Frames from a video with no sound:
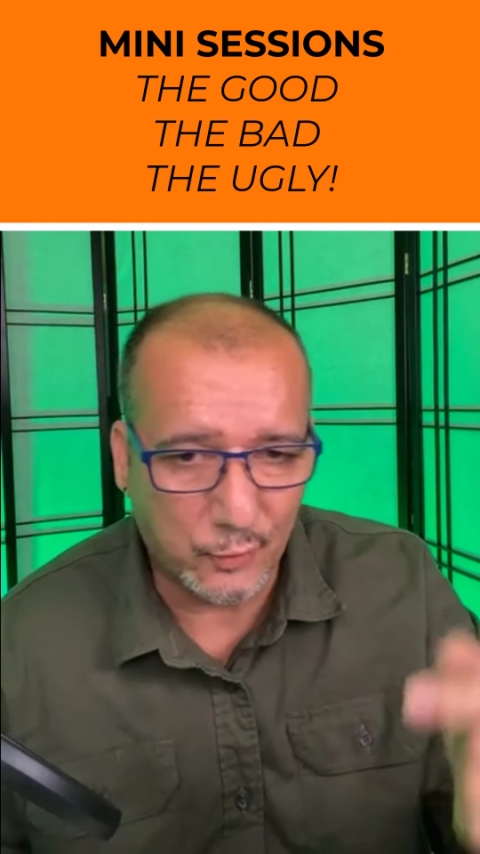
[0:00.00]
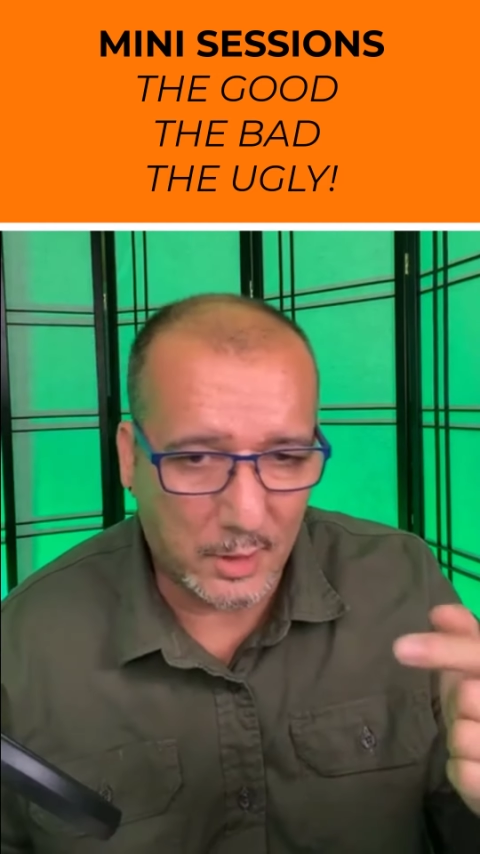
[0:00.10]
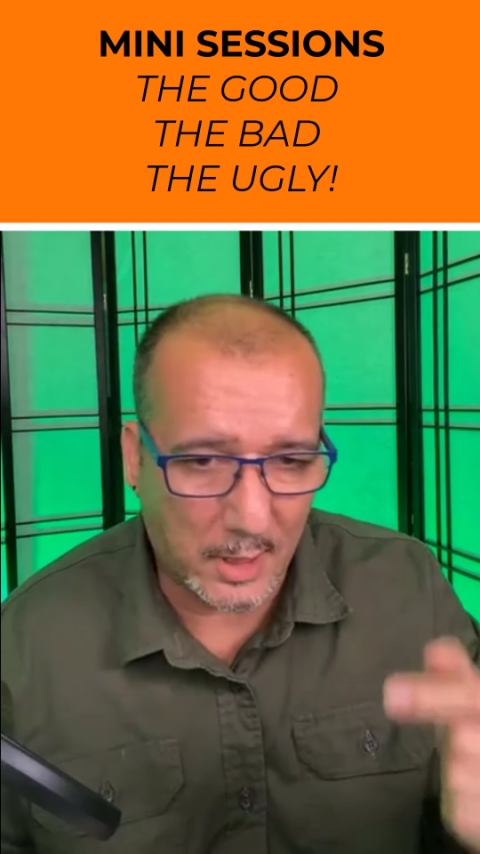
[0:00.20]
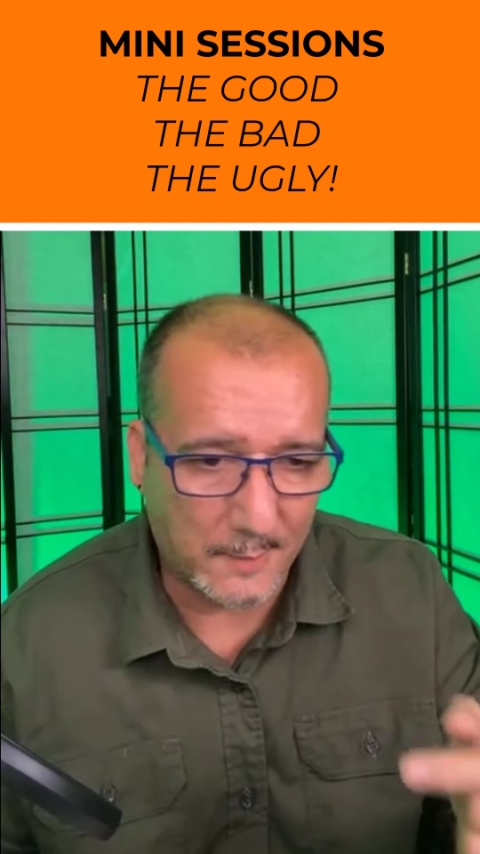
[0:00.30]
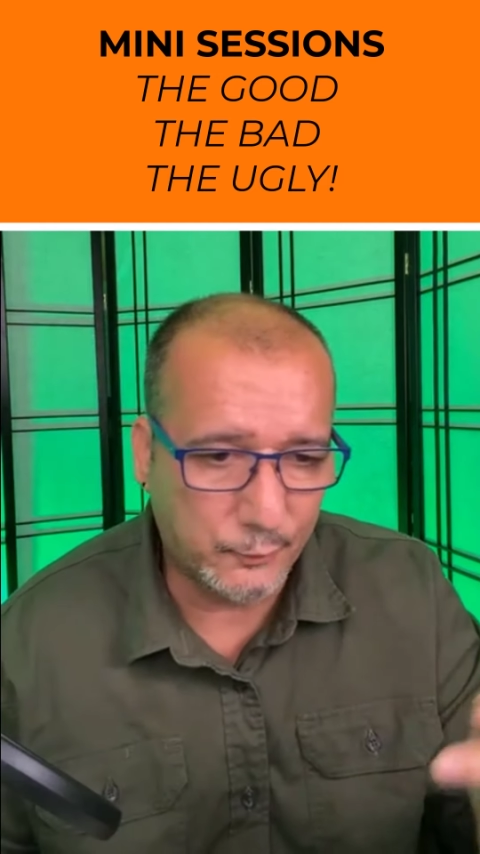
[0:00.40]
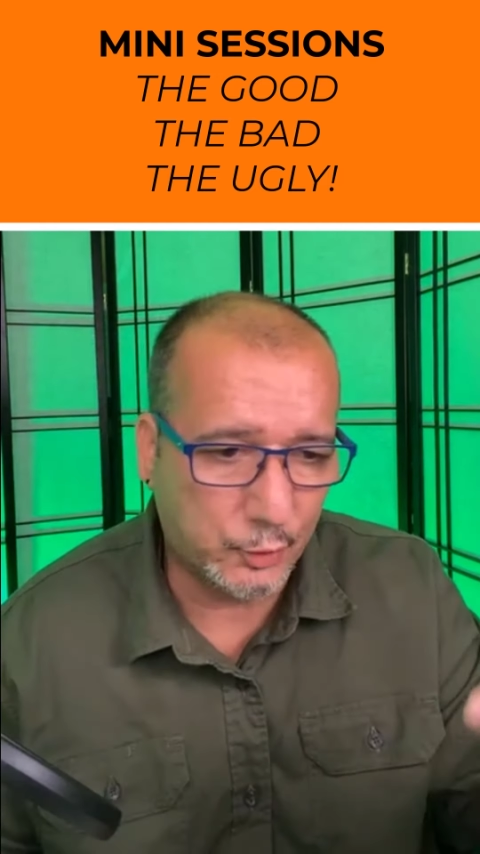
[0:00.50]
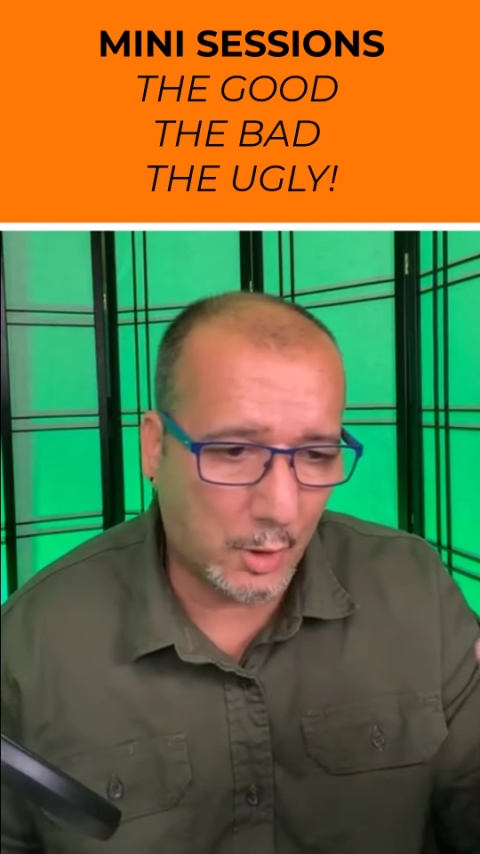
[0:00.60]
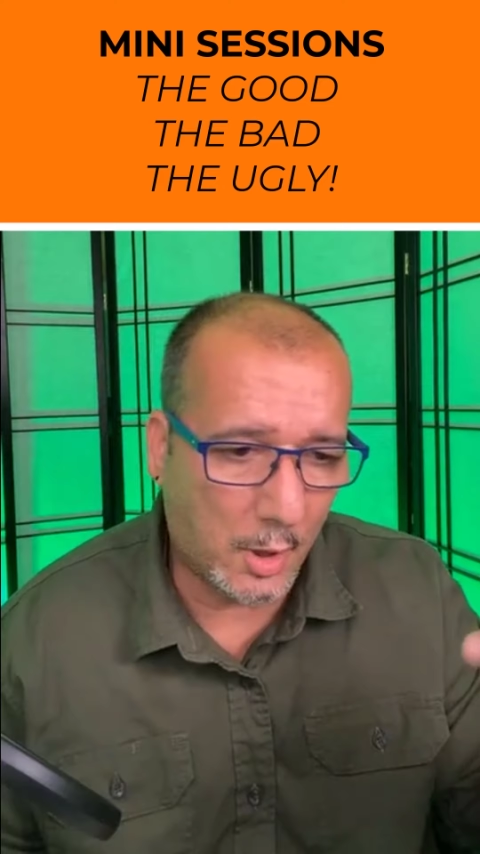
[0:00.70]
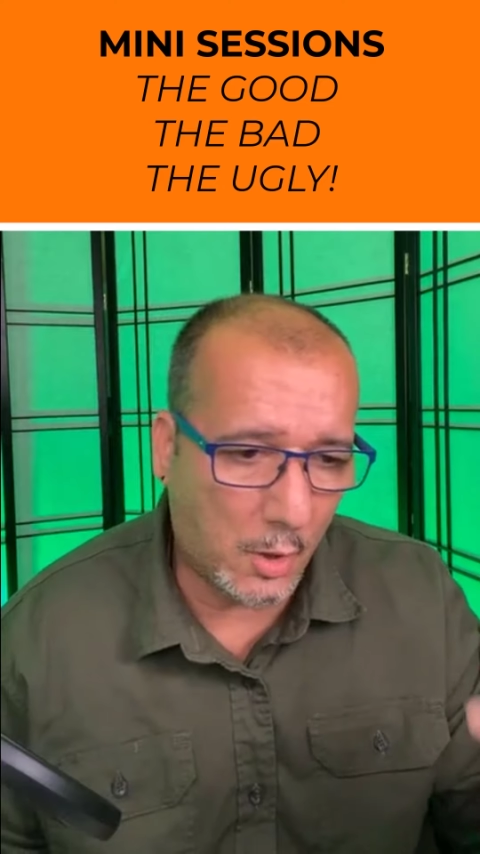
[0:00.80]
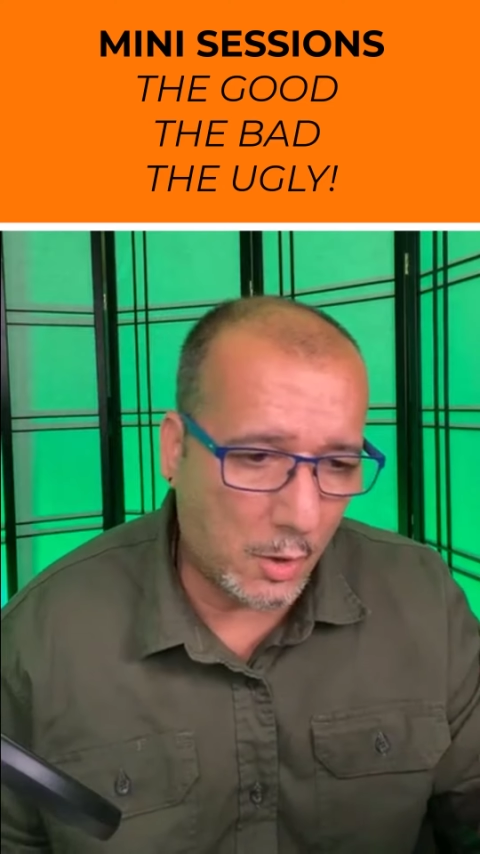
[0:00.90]
to come to
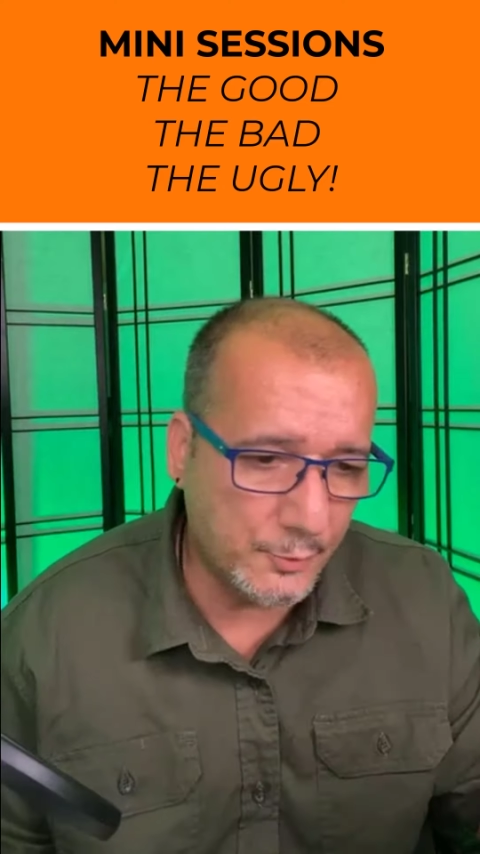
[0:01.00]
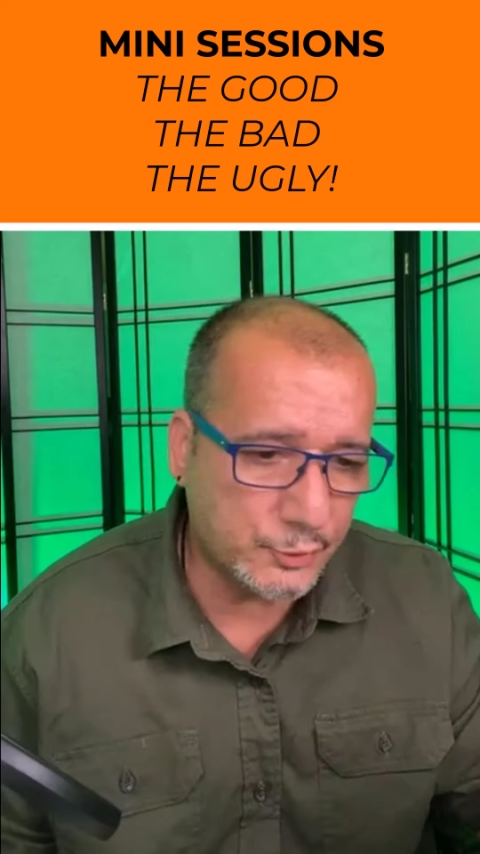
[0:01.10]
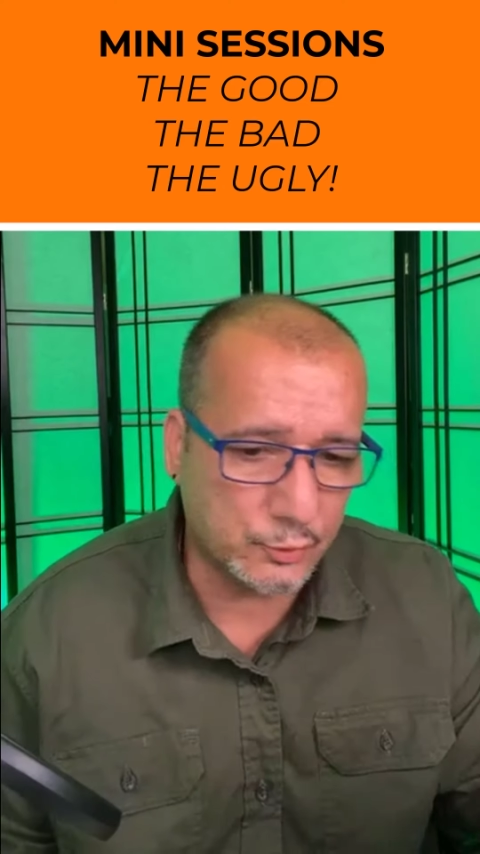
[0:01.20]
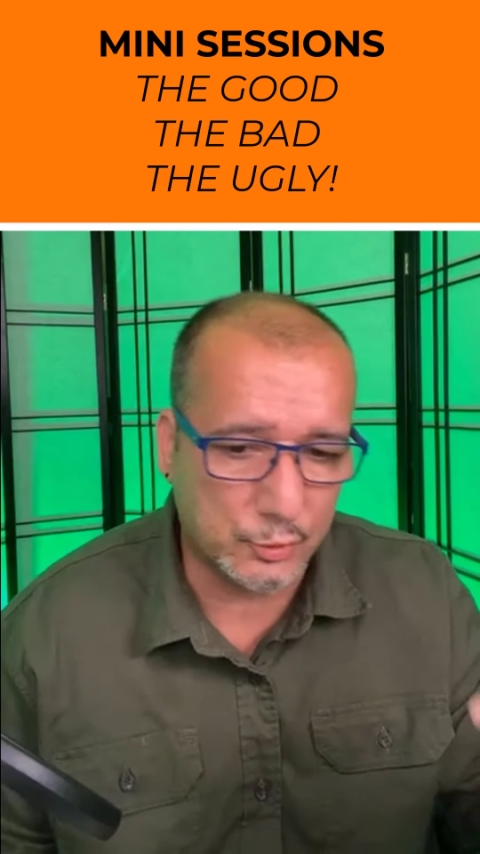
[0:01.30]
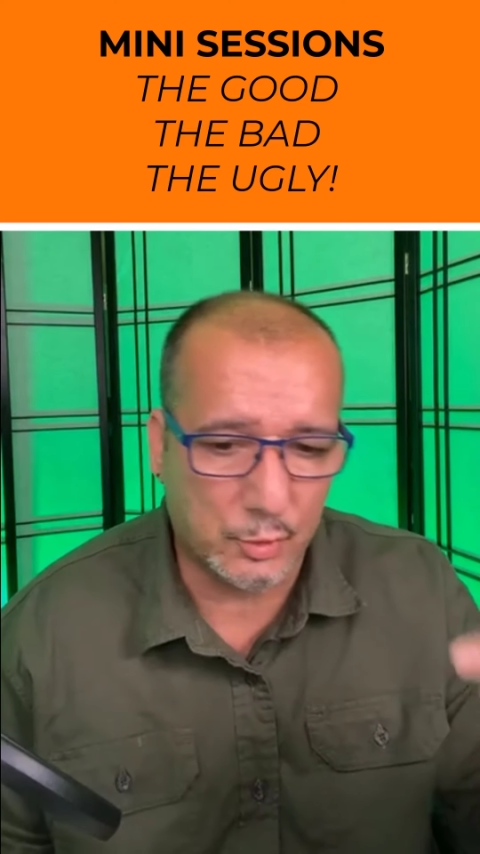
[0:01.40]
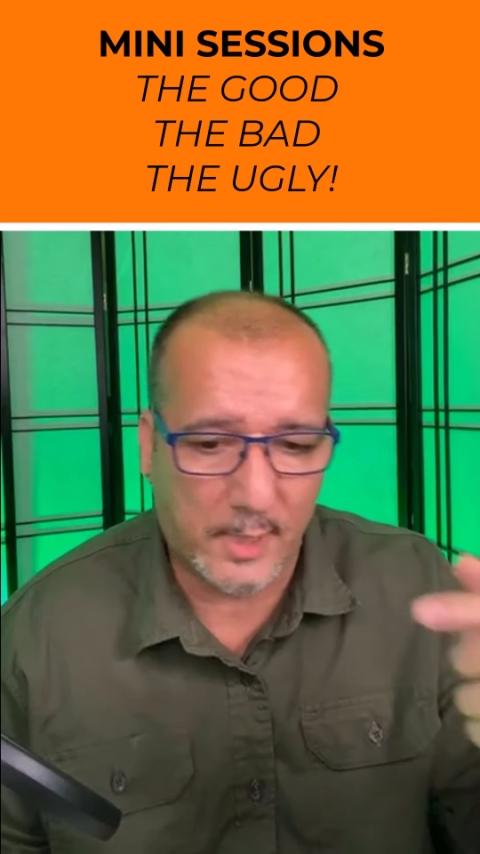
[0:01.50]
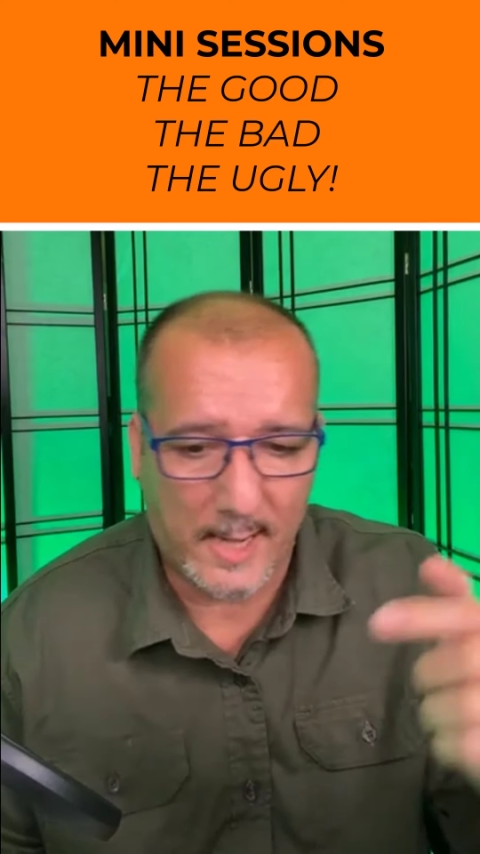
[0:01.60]
your home studio.